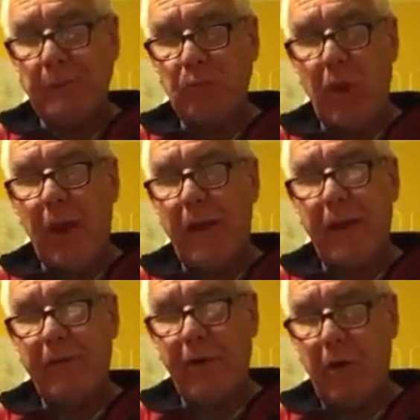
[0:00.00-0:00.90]
Yeah, I
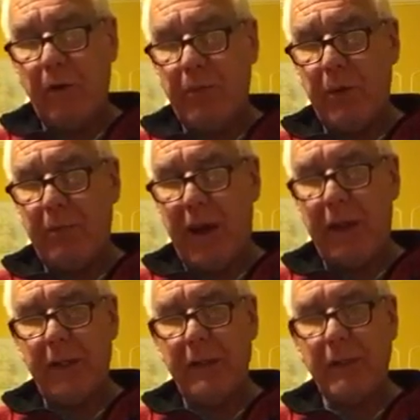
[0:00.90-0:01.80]
don't think I ought to put a bag
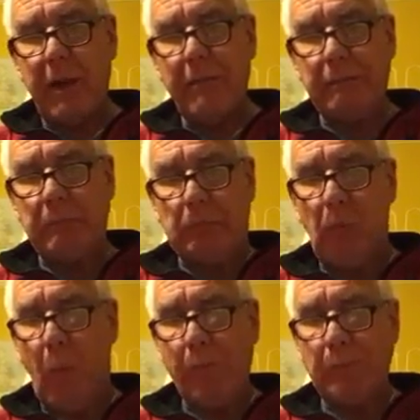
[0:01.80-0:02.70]
of these up.
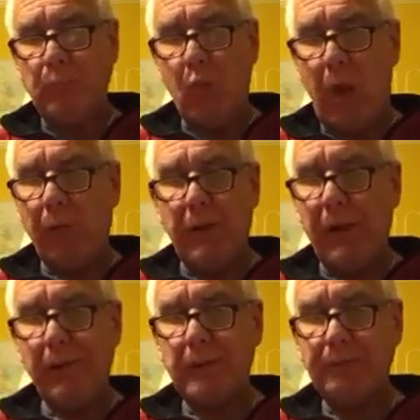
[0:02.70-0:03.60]

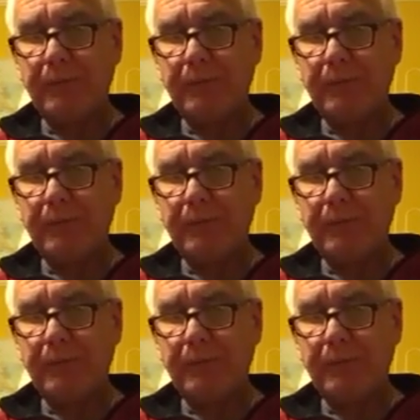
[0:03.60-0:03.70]
No.